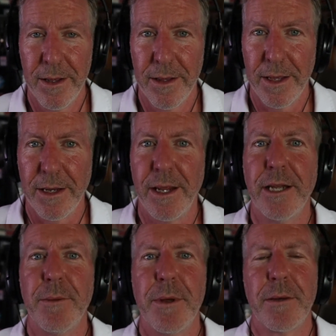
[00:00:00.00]
They need to
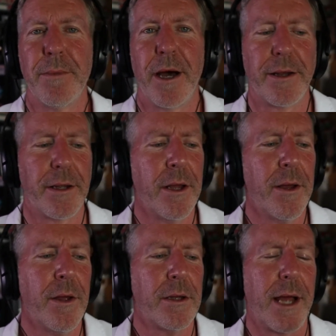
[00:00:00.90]
be combined.
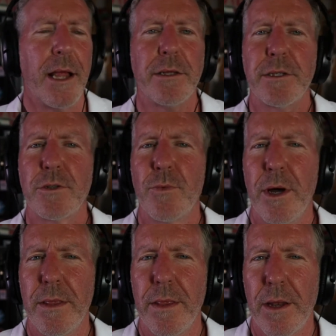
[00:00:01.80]
Talus is one
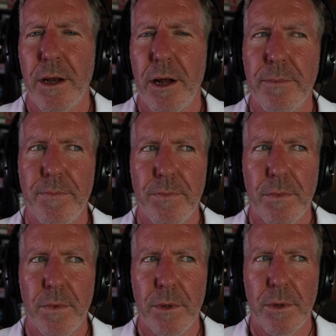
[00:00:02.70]
that
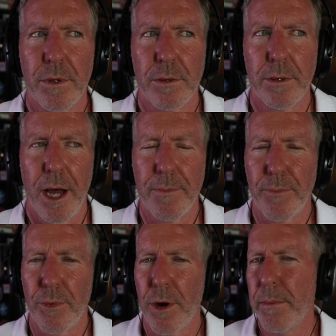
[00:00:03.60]
I'm
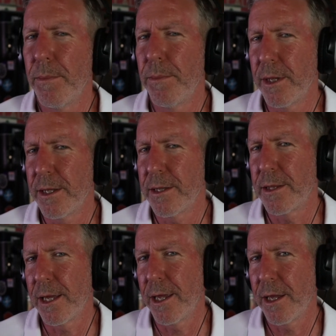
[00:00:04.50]
probably
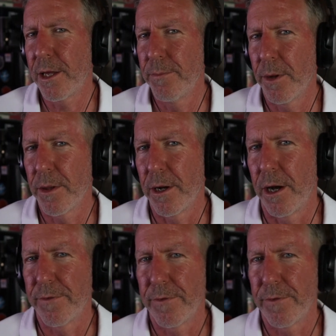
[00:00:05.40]
thinking can pull it off.